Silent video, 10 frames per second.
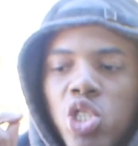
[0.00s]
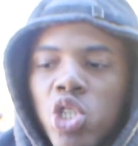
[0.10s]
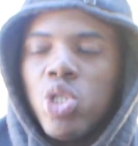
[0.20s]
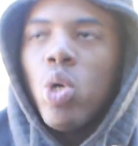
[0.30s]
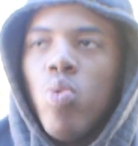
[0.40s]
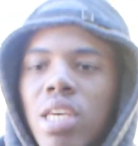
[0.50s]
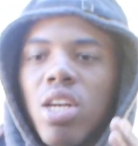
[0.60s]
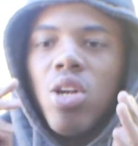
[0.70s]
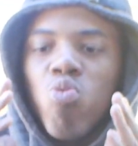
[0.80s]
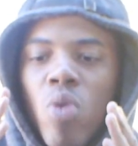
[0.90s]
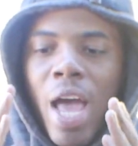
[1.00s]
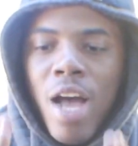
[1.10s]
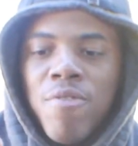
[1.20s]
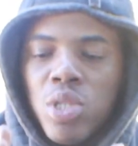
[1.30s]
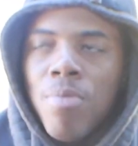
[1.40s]
just so we can
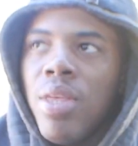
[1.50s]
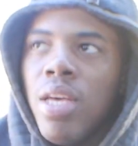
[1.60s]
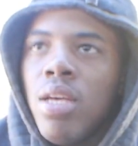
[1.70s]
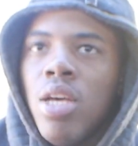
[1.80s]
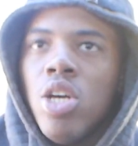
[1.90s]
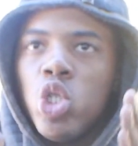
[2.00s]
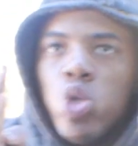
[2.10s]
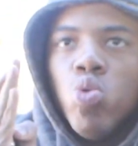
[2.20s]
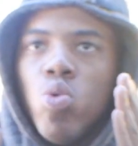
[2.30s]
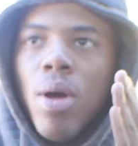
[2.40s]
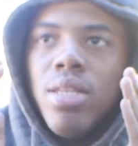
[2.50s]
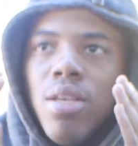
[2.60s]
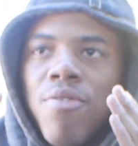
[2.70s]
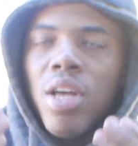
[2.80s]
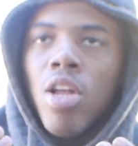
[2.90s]
have something to
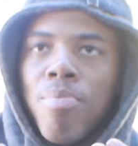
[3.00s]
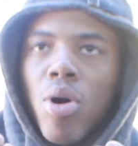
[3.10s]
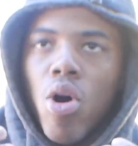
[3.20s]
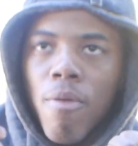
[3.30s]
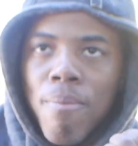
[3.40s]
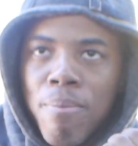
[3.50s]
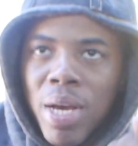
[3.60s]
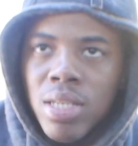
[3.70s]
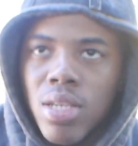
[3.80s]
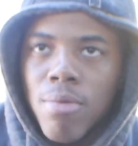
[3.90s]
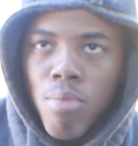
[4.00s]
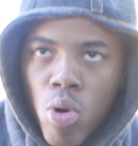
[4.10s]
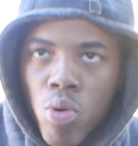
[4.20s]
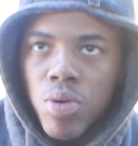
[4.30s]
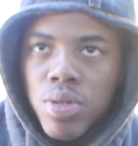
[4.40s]
develop our basic
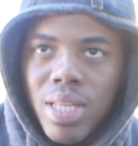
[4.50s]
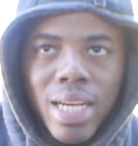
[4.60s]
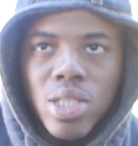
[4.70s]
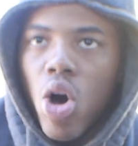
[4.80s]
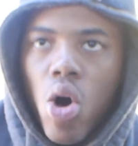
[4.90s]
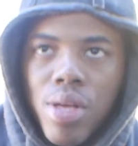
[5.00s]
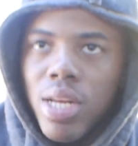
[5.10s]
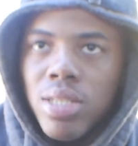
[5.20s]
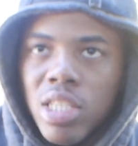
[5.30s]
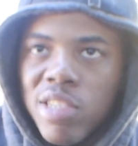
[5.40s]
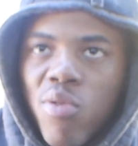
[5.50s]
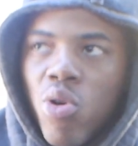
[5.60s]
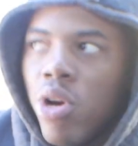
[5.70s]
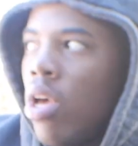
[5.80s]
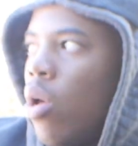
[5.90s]
morals. That's all it exists
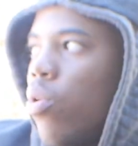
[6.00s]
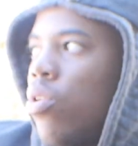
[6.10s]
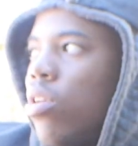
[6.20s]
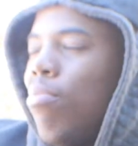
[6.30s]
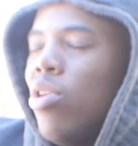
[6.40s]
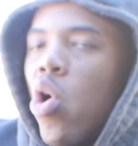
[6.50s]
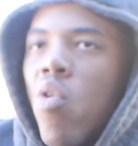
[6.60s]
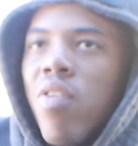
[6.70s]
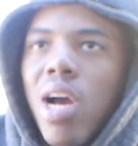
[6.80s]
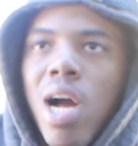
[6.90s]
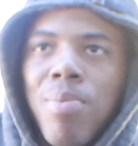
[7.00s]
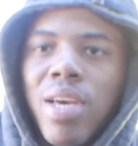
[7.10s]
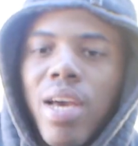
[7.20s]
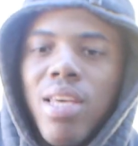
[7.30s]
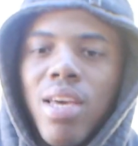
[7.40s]
for. We don't need to be
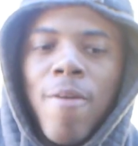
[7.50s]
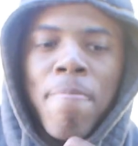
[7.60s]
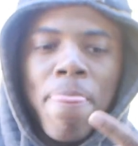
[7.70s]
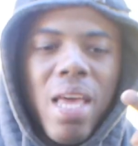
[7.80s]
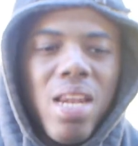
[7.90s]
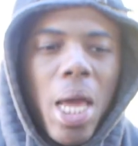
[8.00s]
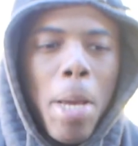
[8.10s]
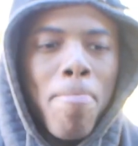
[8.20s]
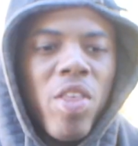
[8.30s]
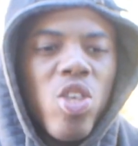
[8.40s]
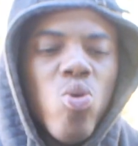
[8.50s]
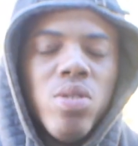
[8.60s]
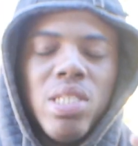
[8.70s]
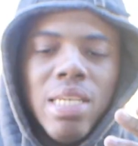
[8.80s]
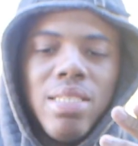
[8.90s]
overcomplicating it and like
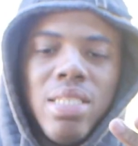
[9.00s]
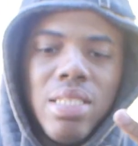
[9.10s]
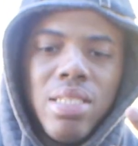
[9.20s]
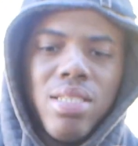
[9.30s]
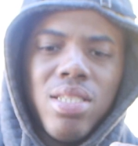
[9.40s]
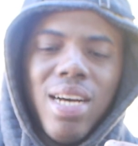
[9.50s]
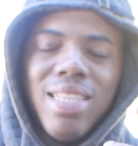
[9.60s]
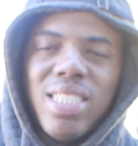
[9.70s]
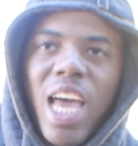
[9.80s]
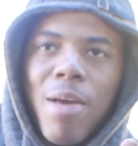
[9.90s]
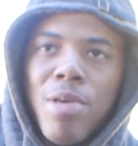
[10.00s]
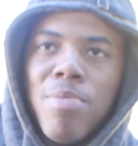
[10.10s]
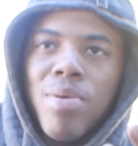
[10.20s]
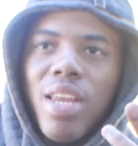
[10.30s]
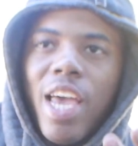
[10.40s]
using it to attack
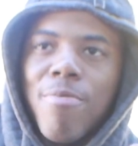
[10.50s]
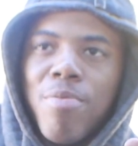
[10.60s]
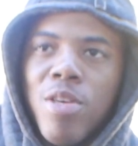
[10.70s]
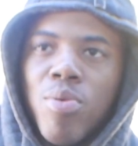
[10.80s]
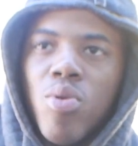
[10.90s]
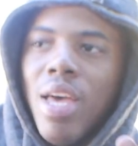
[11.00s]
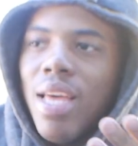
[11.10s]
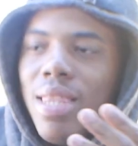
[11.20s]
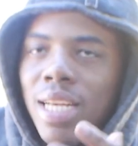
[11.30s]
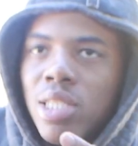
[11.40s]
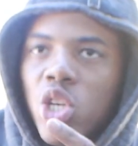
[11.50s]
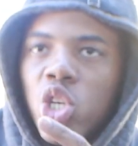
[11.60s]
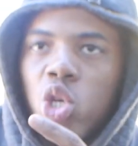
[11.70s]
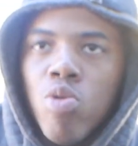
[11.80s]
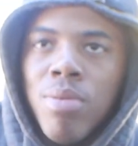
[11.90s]
people and hate people. That's the
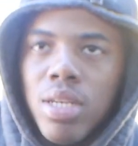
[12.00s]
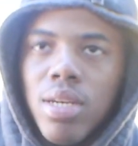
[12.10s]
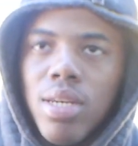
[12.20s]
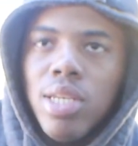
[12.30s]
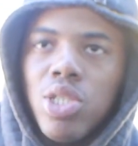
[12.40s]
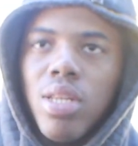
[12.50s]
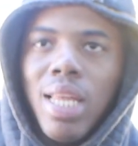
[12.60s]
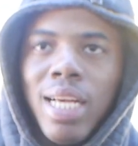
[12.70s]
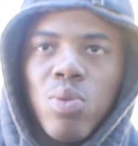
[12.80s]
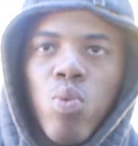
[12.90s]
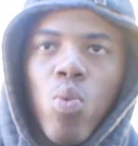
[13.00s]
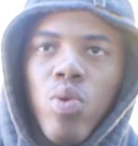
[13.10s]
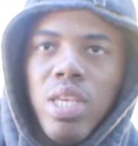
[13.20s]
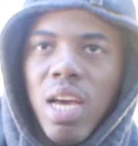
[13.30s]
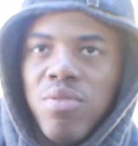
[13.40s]
human condition. That's what
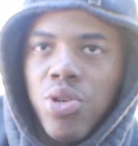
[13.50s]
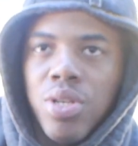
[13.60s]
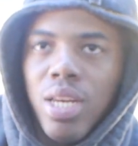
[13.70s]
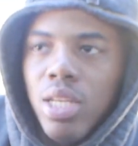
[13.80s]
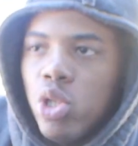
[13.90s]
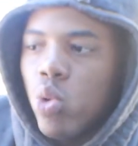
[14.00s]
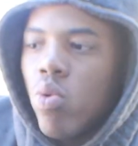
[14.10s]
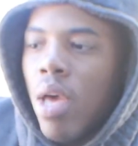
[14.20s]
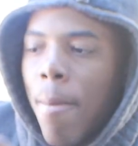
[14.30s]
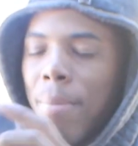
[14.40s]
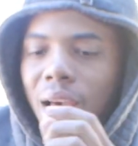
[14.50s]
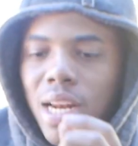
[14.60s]
we have turned it into. But